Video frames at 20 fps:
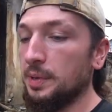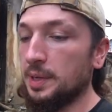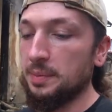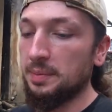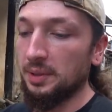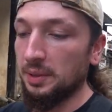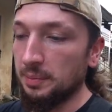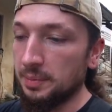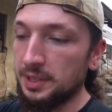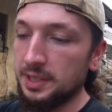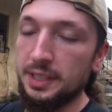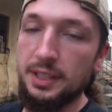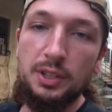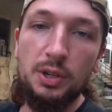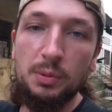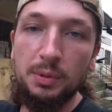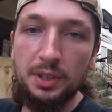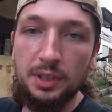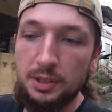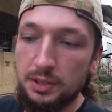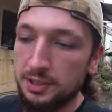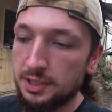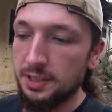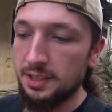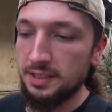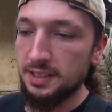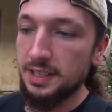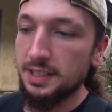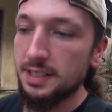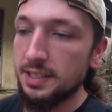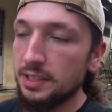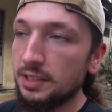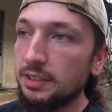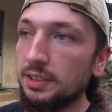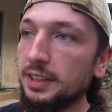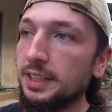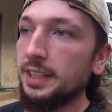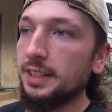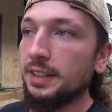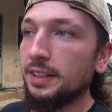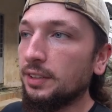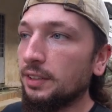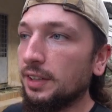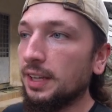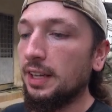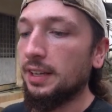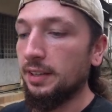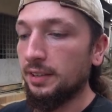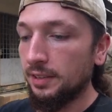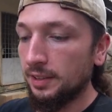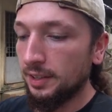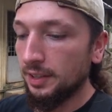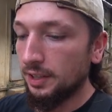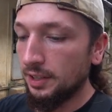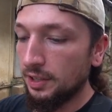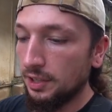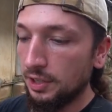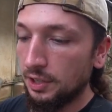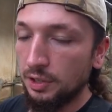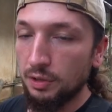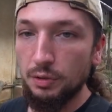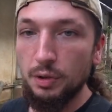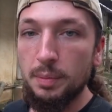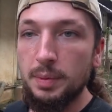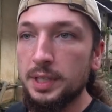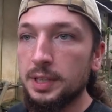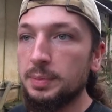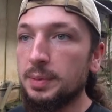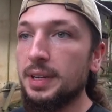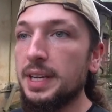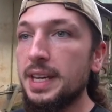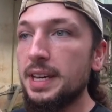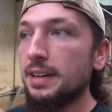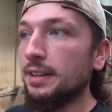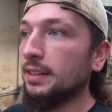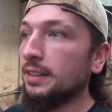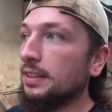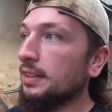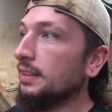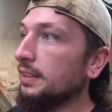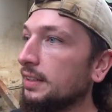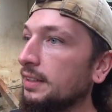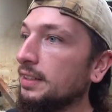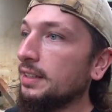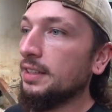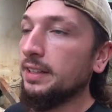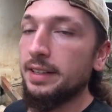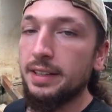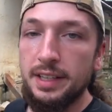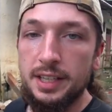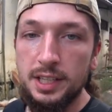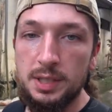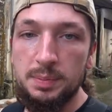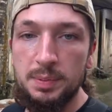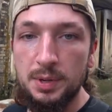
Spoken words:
people obviously they all want to go to the city, don't they, and all that rubbish. But here, it's